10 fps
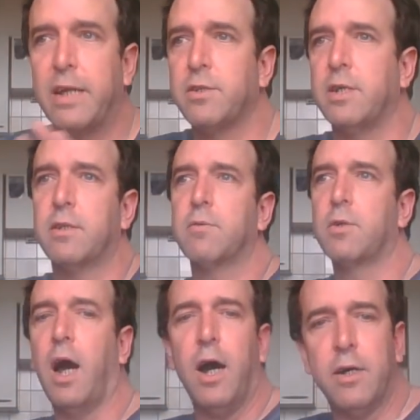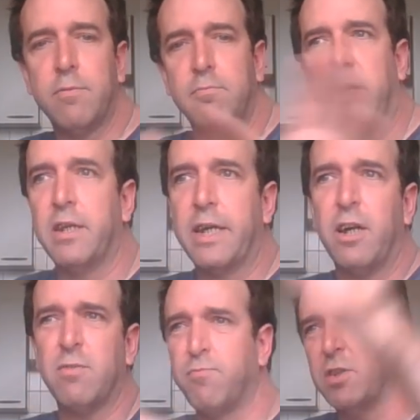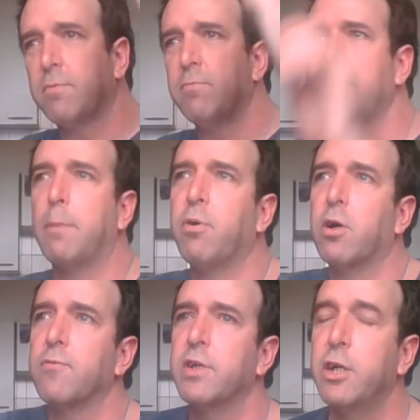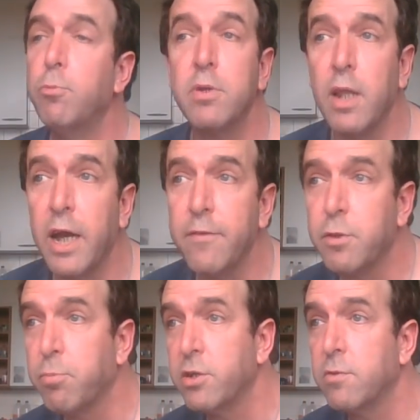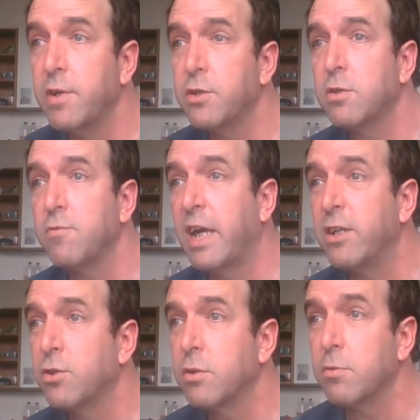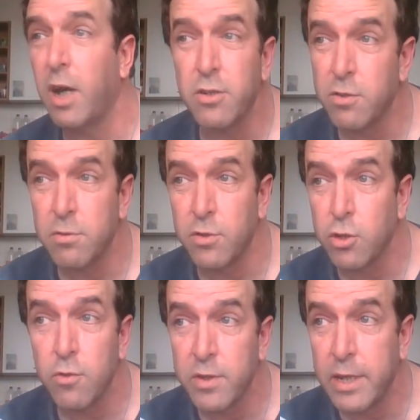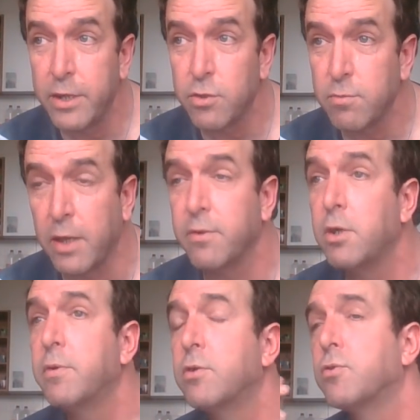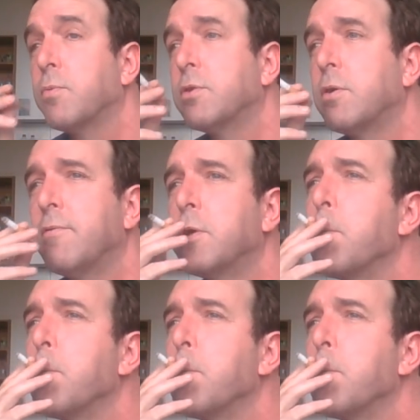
it. God, anything else, just not part of it. Human life, the preservation of nature, conserving nature, nothing, no interest whatsoever.